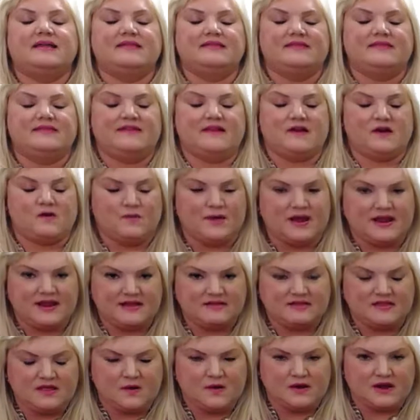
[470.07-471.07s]
They're
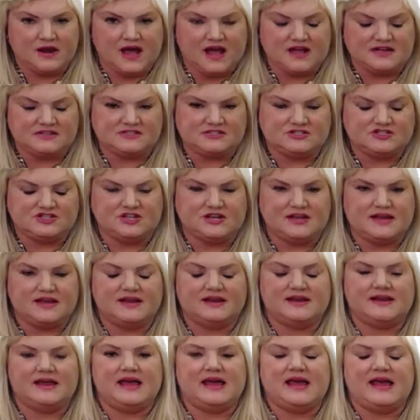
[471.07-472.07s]
running low on
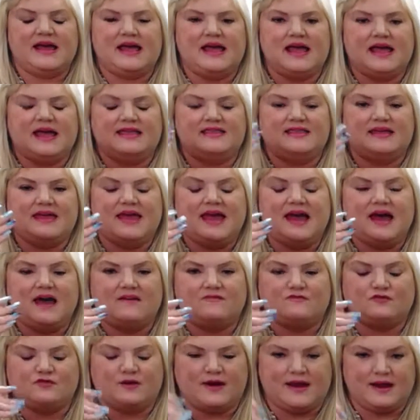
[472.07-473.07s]
oxygen, and they
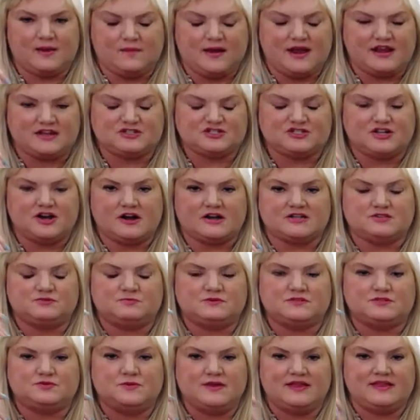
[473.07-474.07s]
have great white sharks
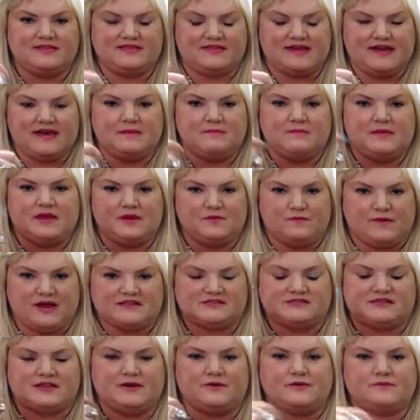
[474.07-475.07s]
between them and
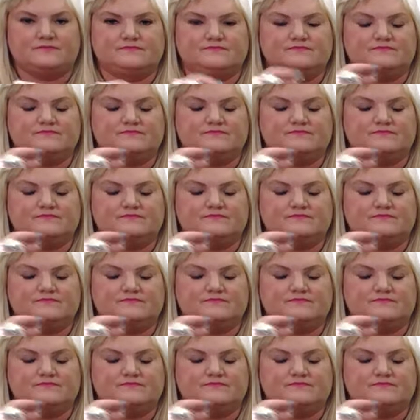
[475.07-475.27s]
rescue.